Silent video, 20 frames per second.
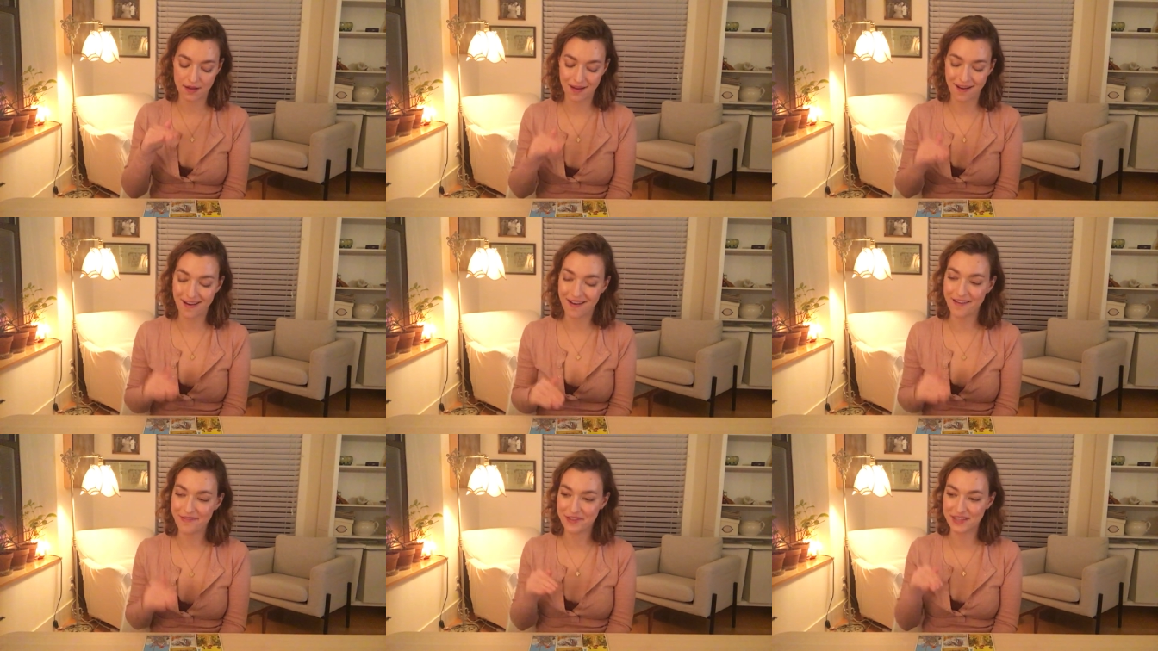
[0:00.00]

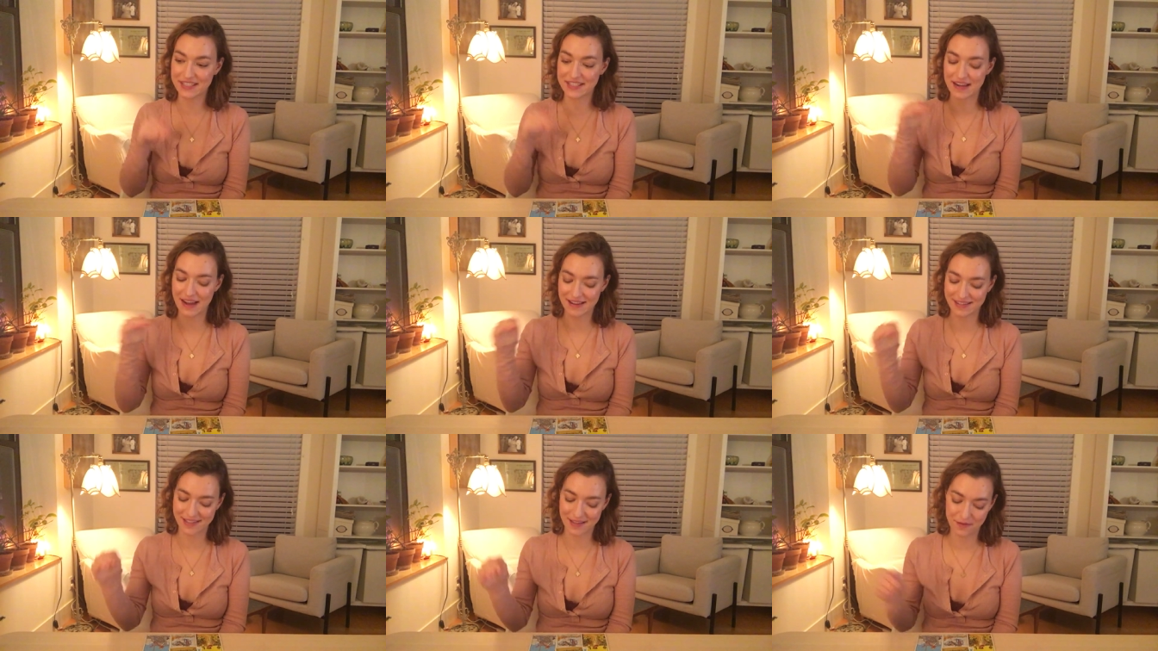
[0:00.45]
on this
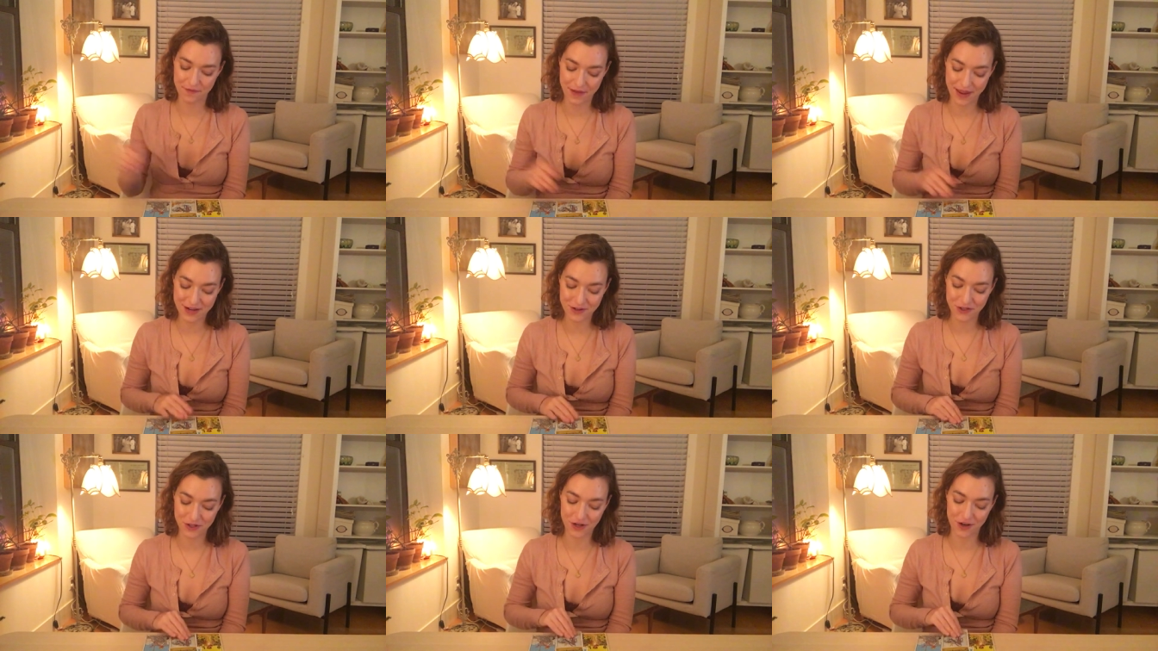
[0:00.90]
next
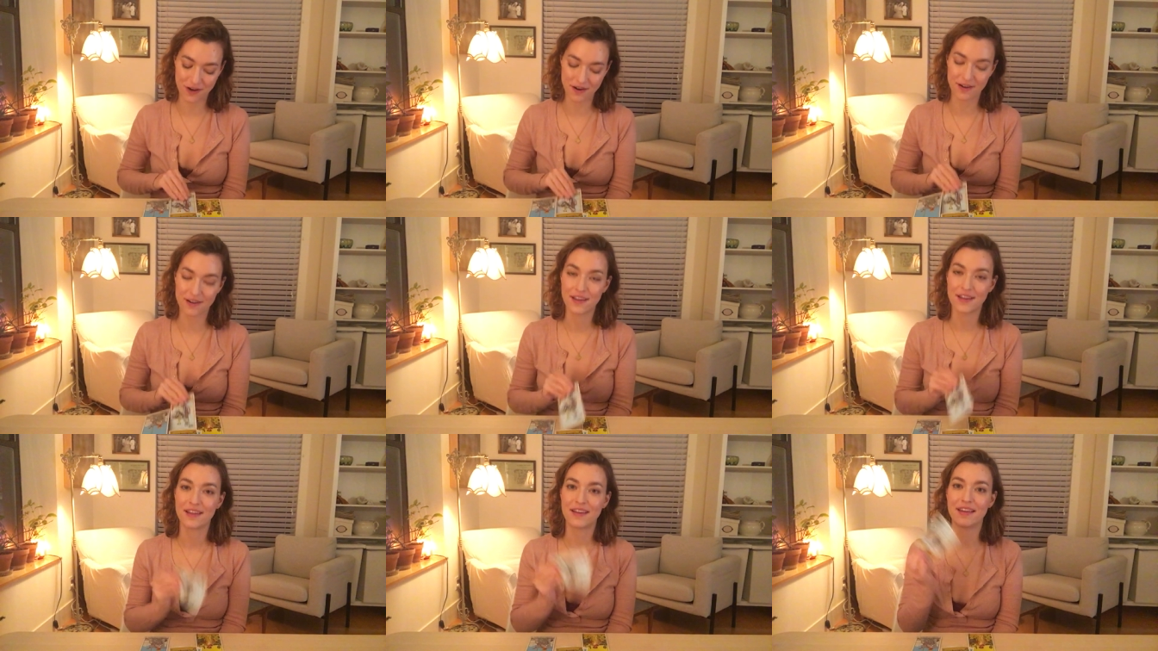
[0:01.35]

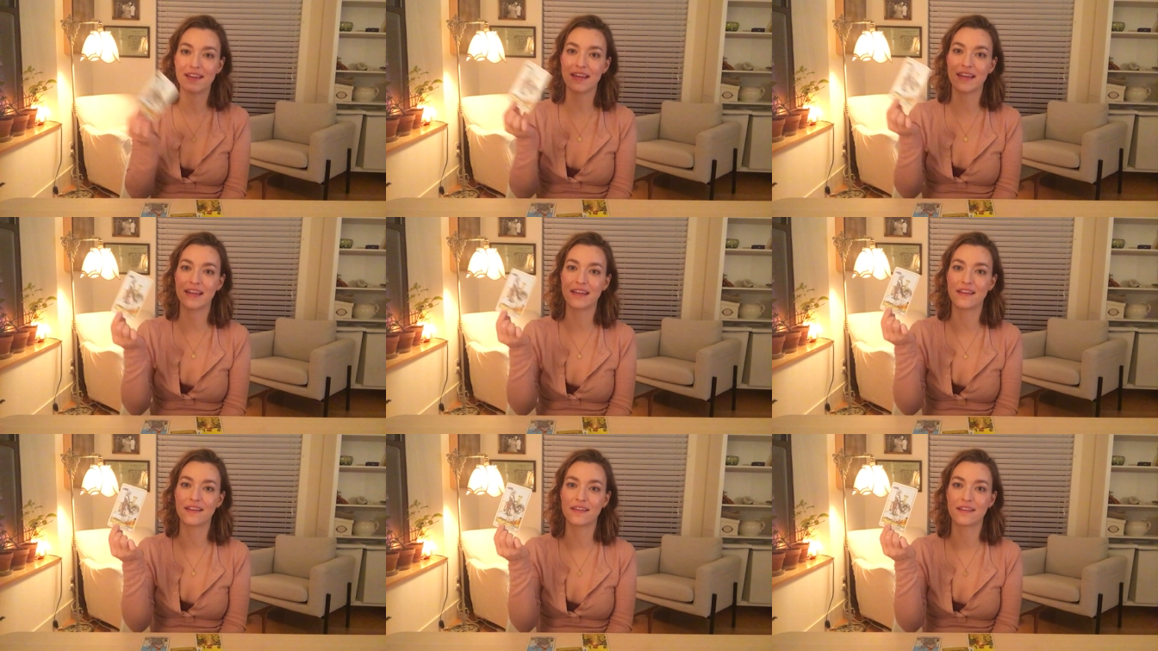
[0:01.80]
adventure
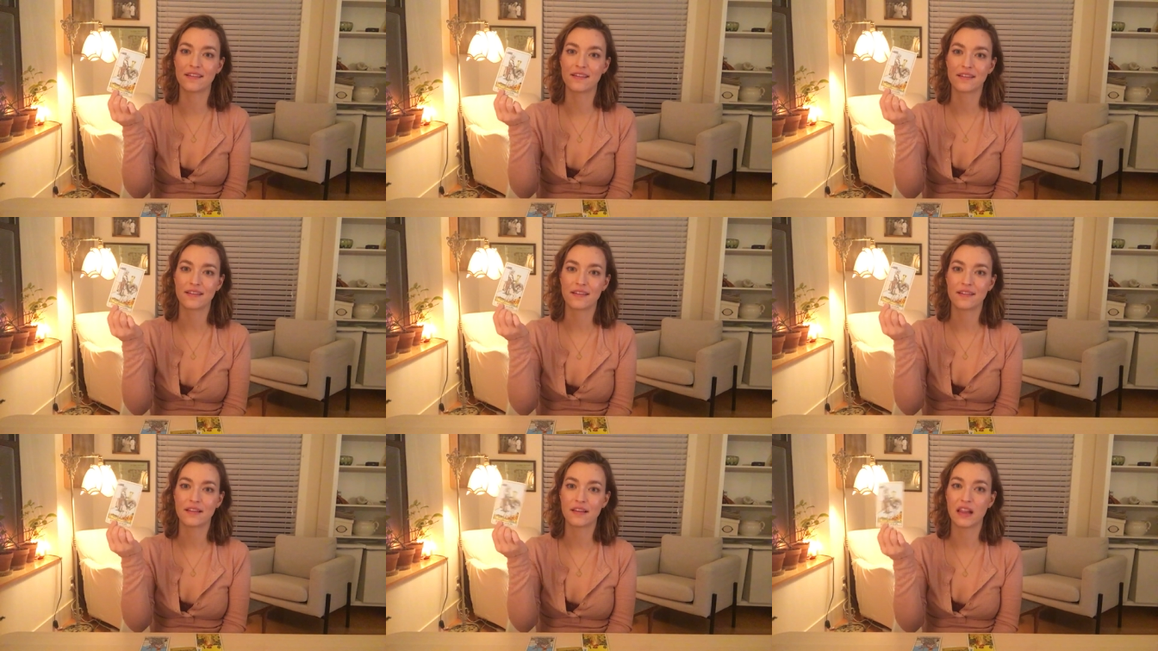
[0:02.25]
in
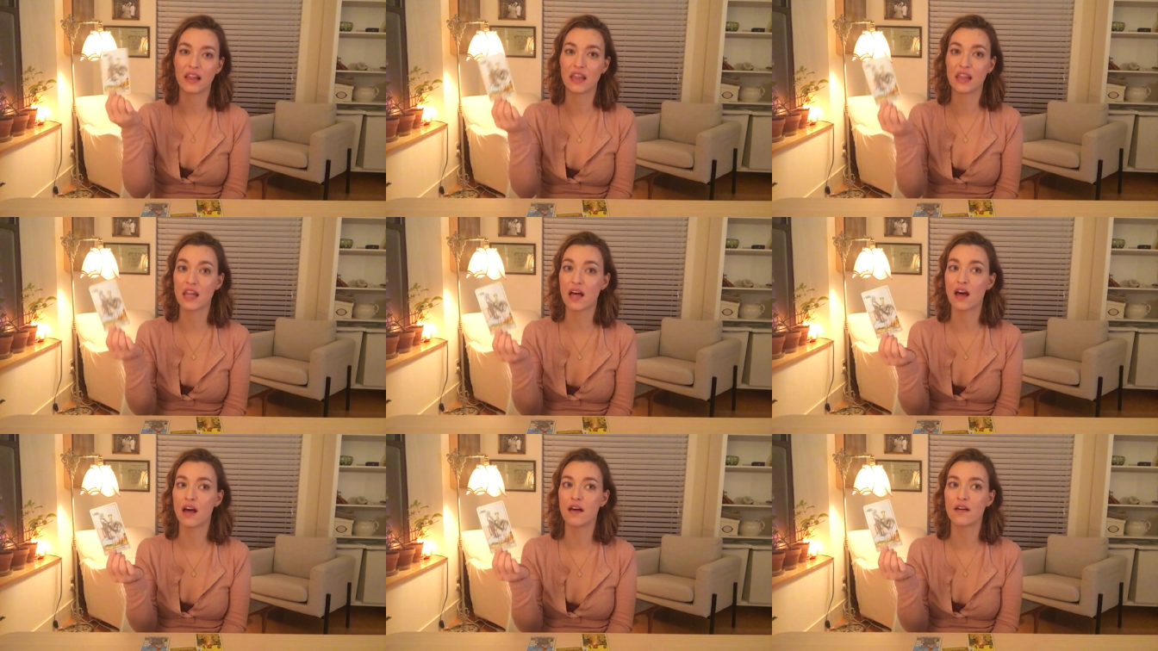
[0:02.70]

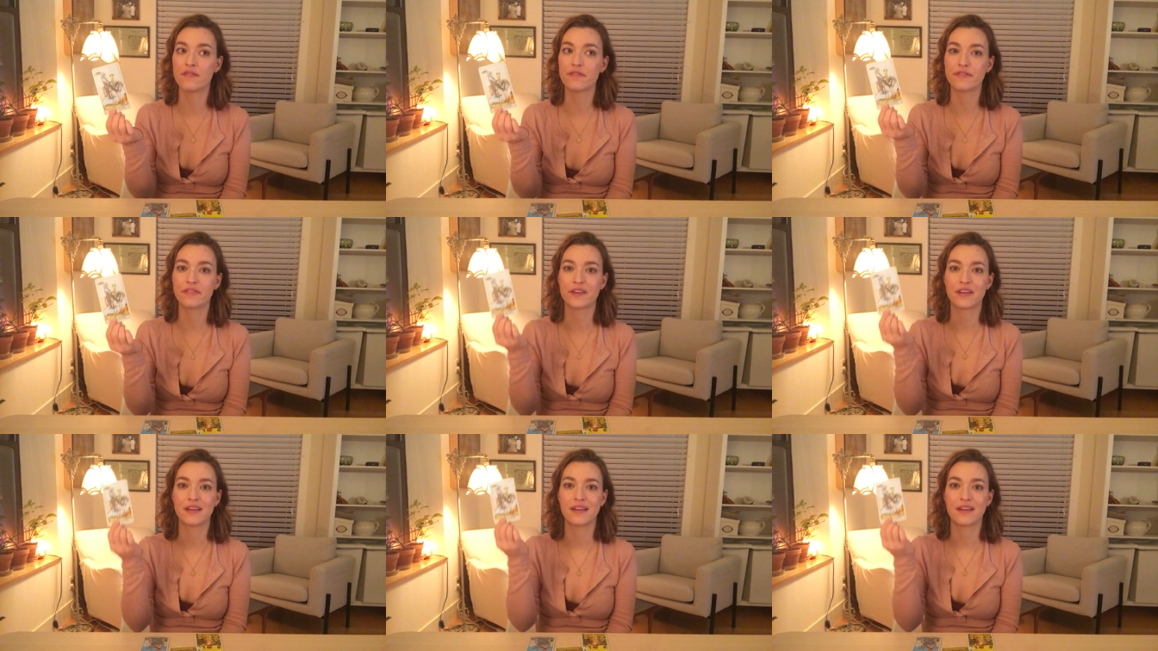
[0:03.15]
love,